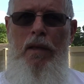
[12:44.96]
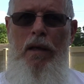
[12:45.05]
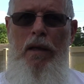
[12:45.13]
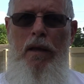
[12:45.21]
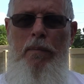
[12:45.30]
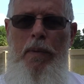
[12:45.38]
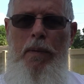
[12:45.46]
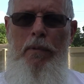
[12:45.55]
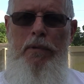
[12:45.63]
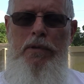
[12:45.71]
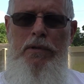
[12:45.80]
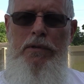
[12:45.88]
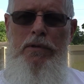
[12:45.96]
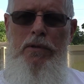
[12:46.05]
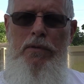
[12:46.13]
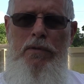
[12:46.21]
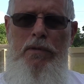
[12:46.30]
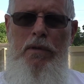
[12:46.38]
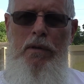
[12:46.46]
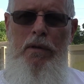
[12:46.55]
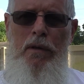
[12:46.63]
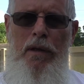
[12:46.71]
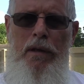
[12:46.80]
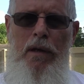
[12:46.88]
A lot of people just use
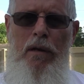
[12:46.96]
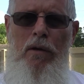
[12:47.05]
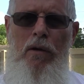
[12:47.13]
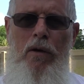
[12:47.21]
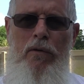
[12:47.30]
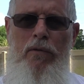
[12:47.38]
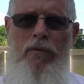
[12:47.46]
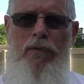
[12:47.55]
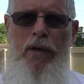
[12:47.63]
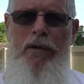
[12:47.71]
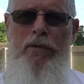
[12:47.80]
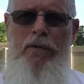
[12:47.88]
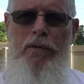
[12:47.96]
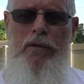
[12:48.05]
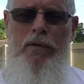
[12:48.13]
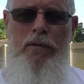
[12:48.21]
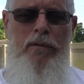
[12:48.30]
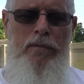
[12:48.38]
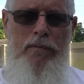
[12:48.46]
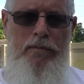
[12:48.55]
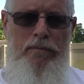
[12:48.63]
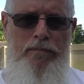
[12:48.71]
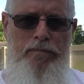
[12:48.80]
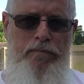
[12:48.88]
like a car reflector,
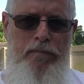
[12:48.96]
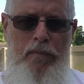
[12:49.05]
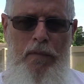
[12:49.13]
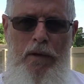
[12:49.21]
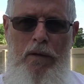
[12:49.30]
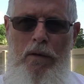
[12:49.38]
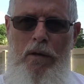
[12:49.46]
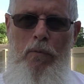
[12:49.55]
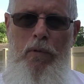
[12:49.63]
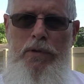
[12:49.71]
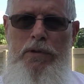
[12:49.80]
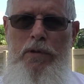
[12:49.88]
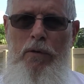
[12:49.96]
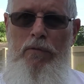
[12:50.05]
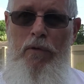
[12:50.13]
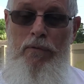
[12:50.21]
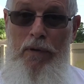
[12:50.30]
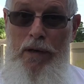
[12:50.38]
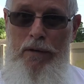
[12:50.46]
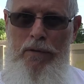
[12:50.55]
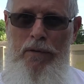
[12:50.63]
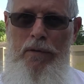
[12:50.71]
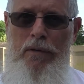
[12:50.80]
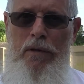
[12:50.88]
you know, a windshield
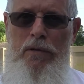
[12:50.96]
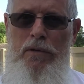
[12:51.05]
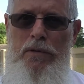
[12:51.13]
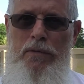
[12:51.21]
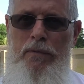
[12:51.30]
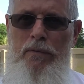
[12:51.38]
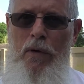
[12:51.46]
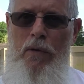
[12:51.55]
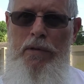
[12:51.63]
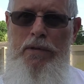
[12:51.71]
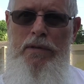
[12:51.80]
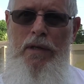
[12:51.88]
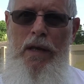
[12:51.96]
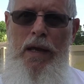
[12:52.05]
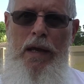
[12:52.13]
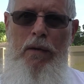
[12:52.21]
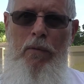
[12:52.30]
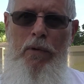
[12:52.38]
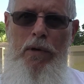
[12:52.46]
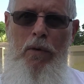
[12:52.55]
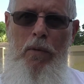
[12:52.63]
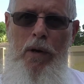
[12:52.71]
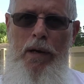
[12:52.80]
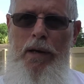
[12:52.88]
reflector to just focus the light where
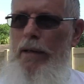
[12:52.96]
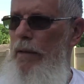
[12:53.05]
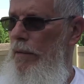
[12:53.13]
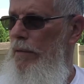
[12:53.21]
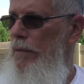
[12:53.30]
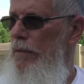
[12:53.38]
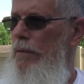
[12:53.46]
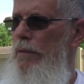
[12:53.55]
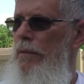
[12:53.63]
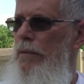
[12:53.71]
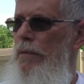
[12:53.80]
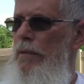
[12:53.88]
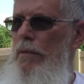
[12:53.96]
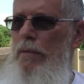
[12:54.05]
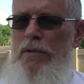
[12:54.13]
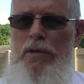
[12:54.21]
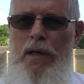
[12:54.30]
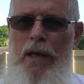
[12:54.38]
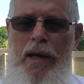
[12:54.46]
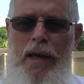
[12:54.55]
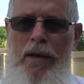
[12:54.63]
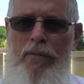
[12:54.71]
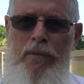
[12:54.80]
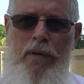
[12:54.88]
you want it. But you got to
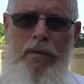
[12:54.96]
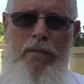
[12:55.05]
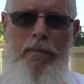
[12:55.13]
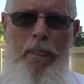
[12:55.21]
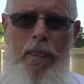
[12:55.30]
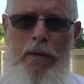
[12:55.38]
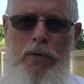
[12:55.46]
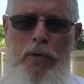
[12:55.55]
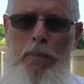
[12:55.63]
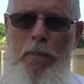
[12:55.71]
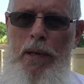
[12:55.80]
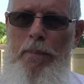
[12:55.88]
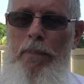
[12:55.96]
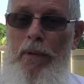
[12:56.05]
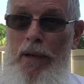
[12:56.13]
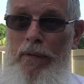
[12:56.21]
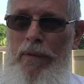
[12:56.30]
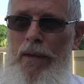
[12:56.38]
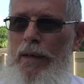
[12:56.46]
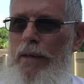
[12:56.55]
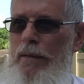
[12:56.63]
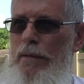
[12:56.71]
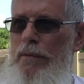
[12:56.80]
have two people, I think.